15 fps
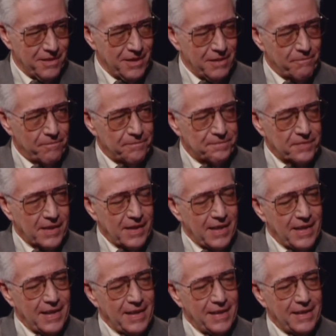Mm-hmm.
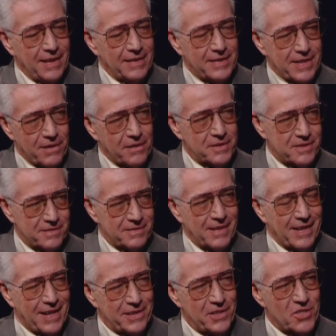Tell us
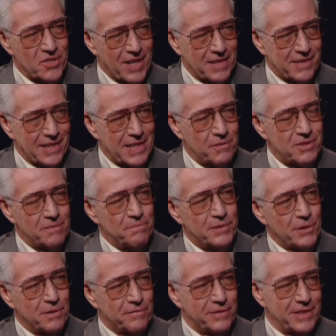how you shot that. That was a
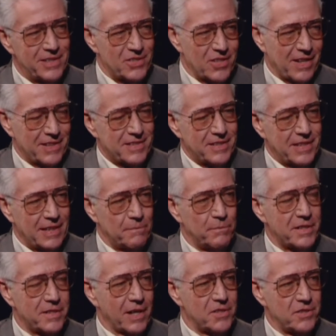beautifully shot scene,
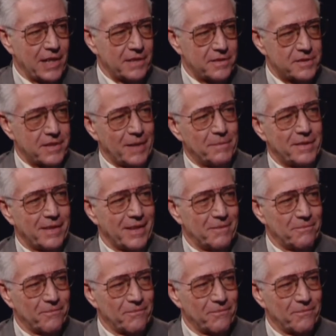very touching at the same time.